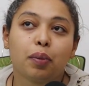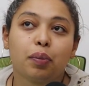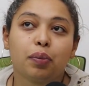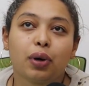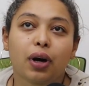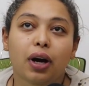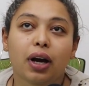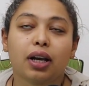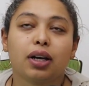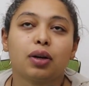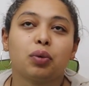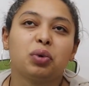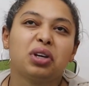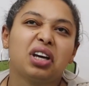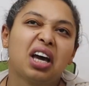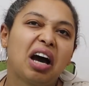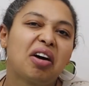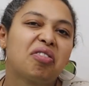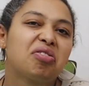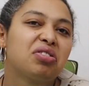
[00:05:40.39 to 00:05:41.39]
But we
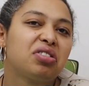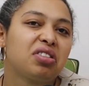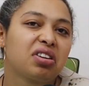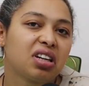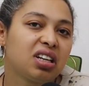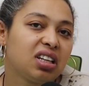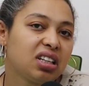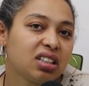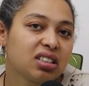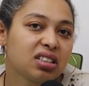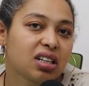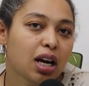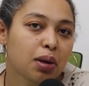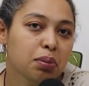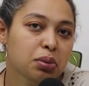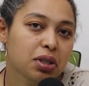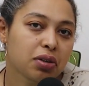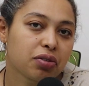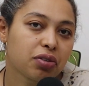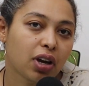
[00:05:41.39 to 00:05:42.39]
have 3
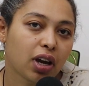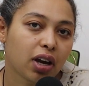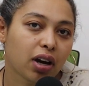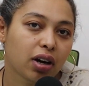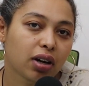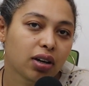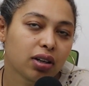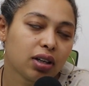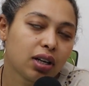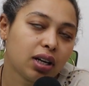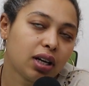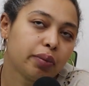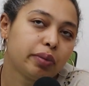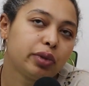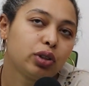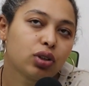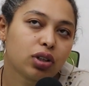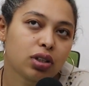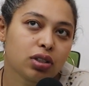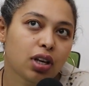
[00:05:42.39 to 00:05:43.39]
types of hair.
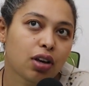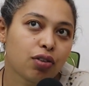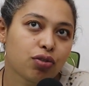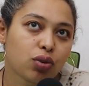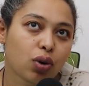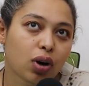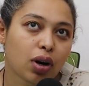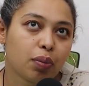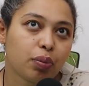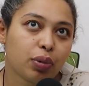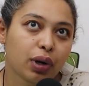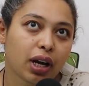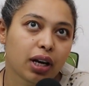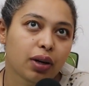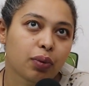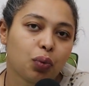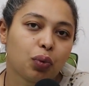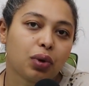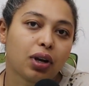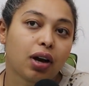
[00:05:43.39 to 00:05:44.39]
You could say 4, but
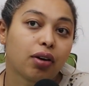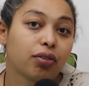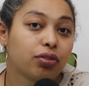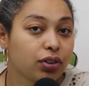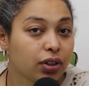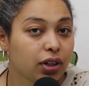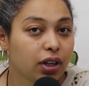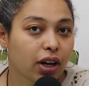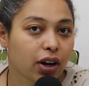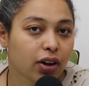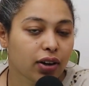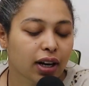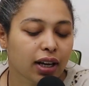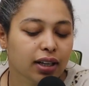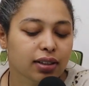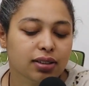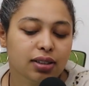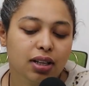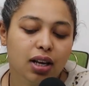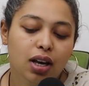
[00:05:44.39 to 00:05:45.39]
we have 3 hair
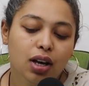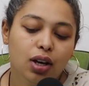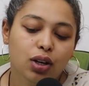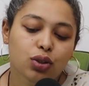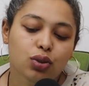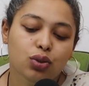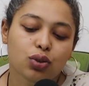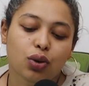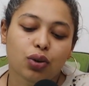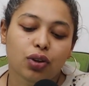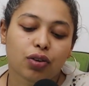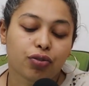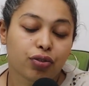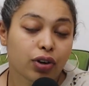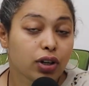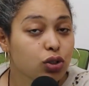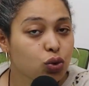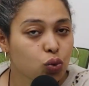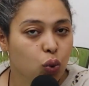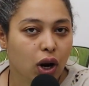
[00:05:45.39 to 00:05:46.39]
lengths. So the
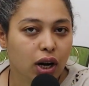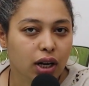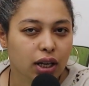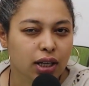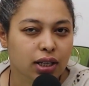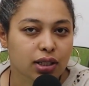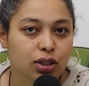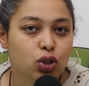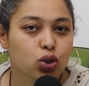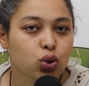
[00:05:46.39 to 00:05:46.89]
first one is